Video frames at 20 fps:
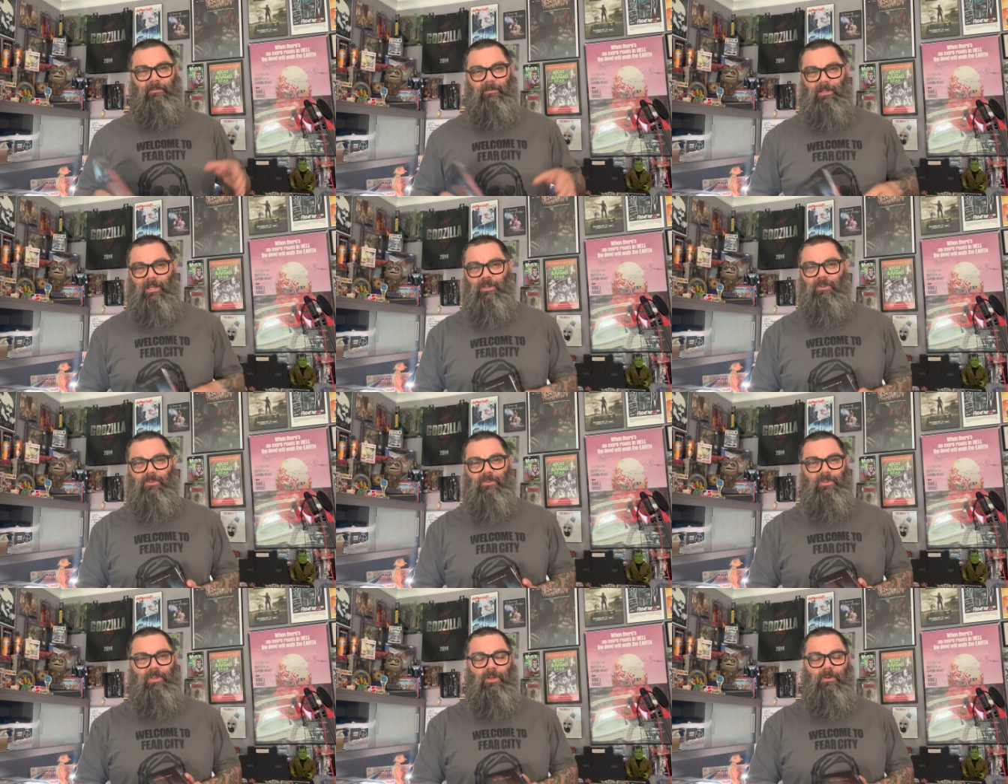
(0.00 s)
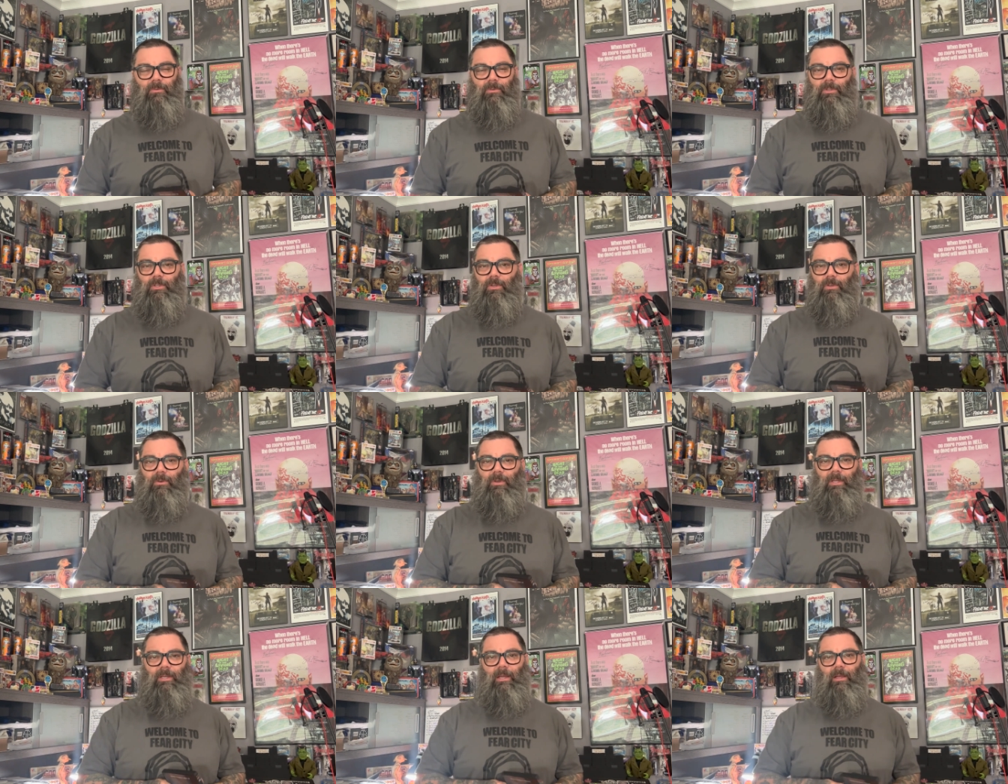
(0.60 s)
undertones
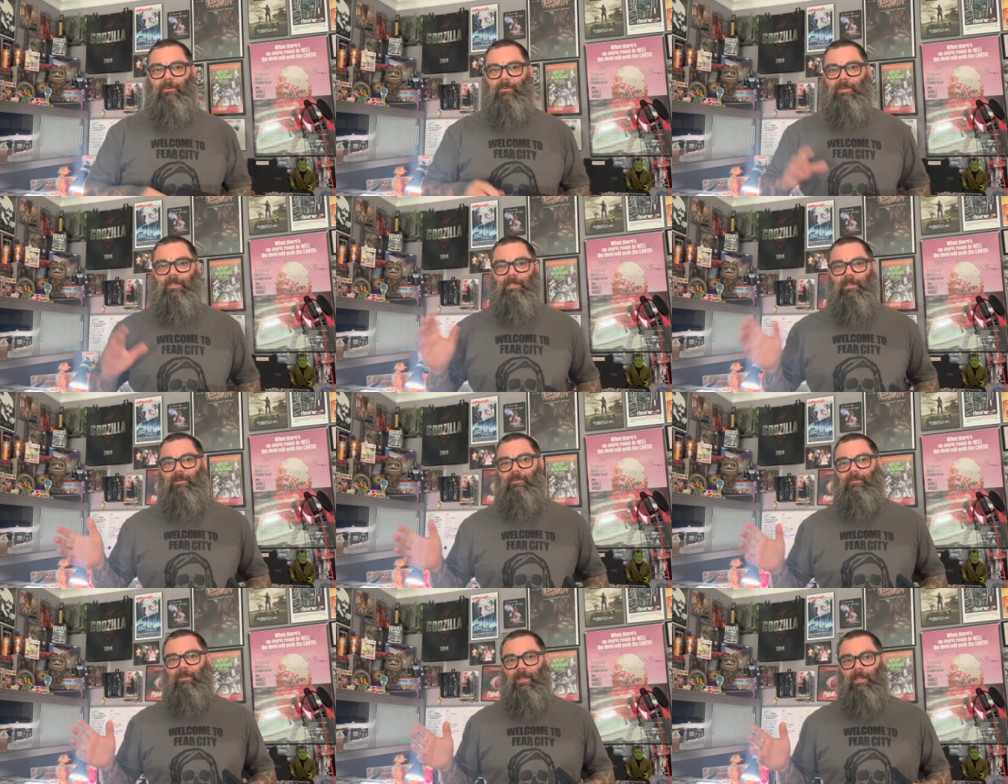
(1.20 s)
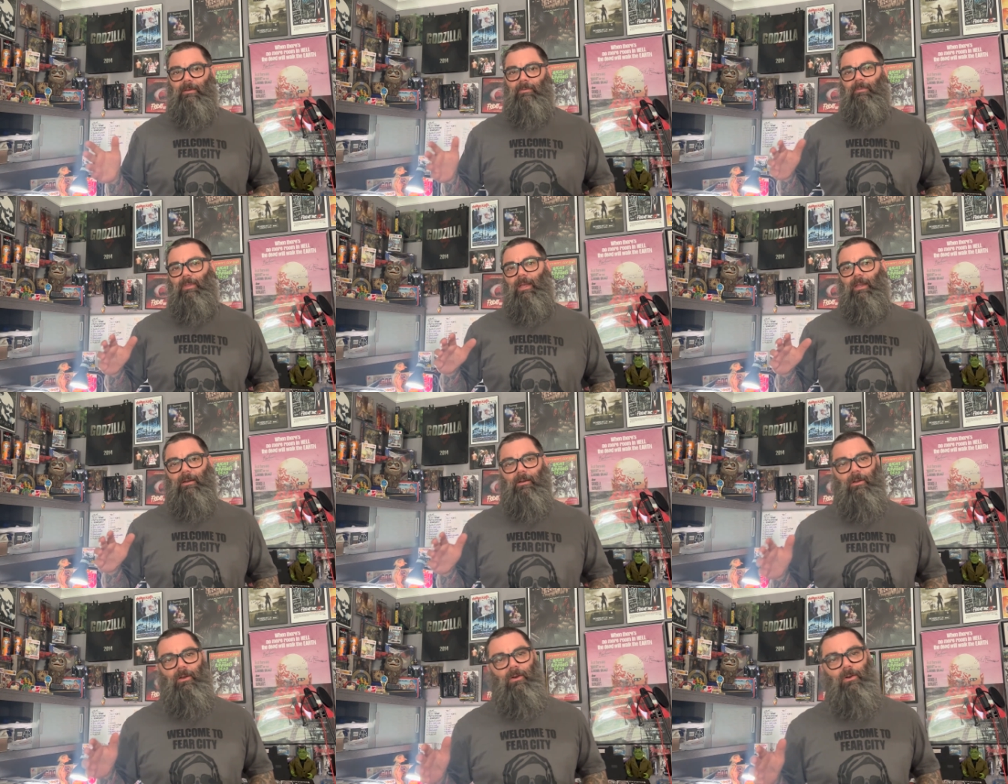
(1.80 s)
to it, and I wasn't a fan of that
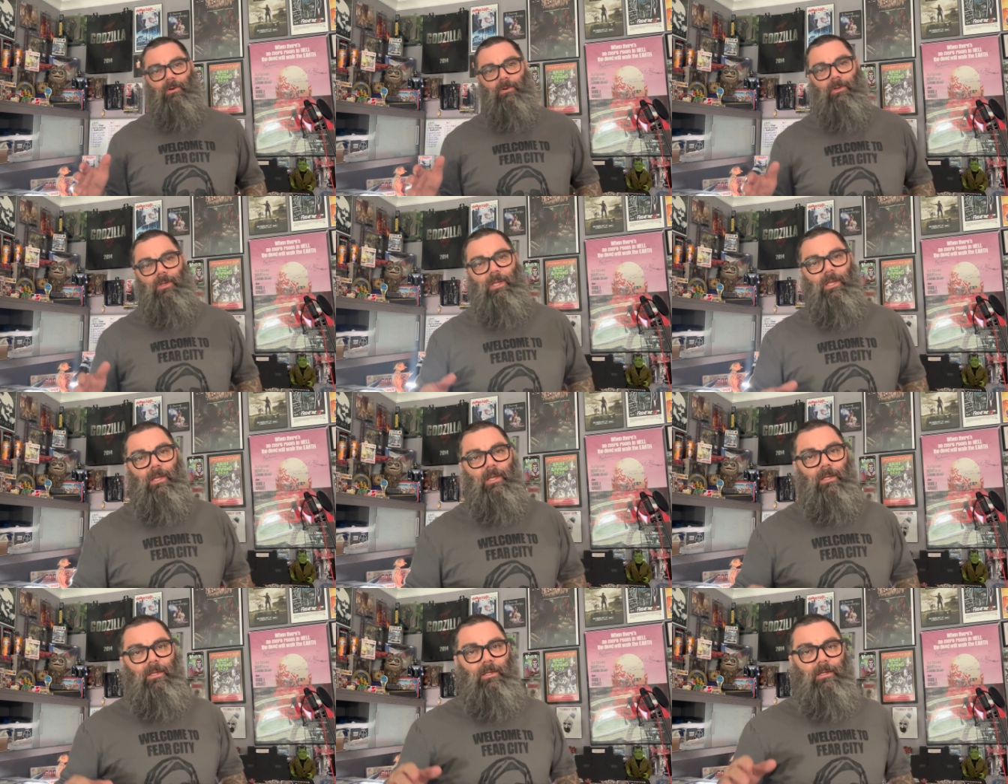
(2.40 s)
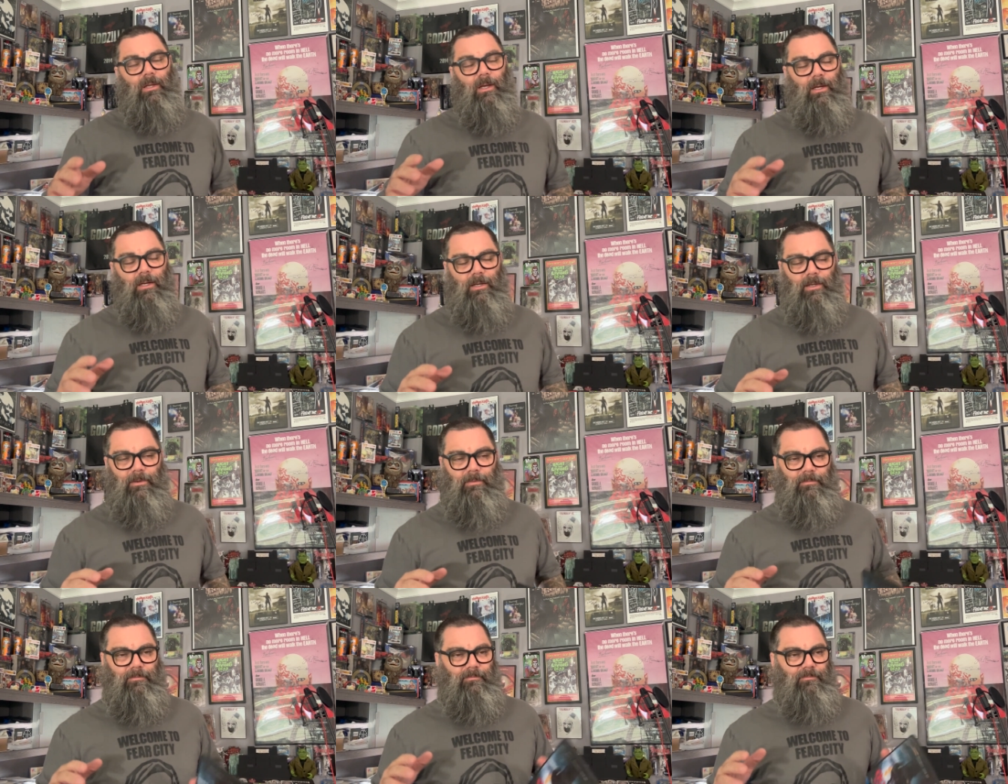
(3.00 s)
at all.
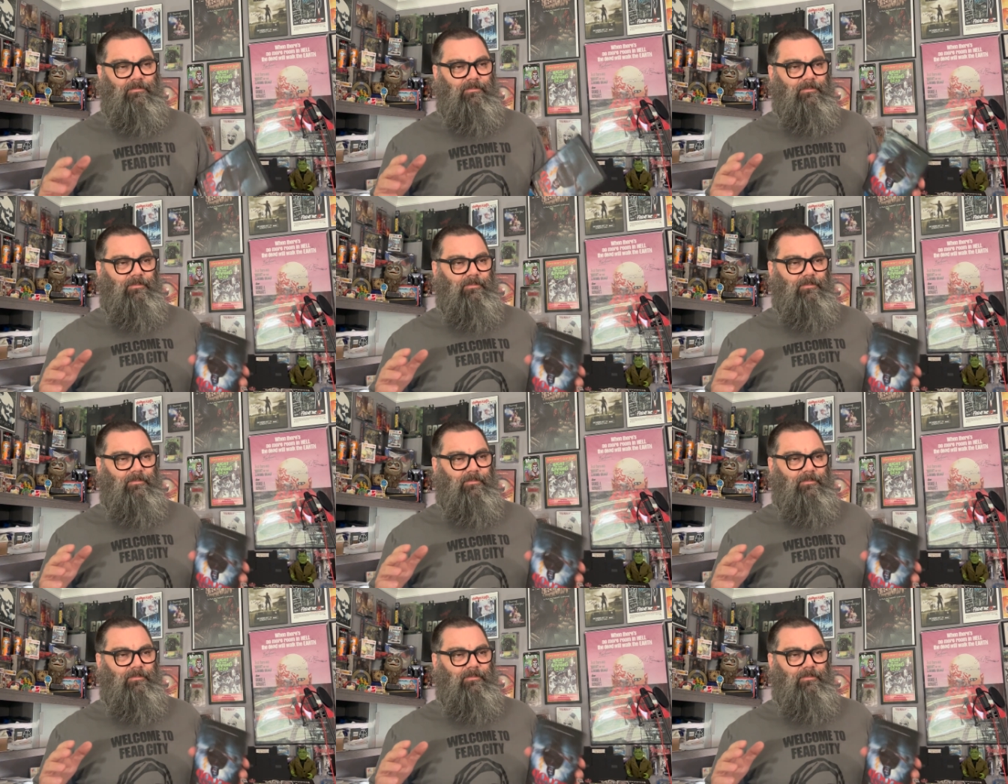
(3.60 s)
And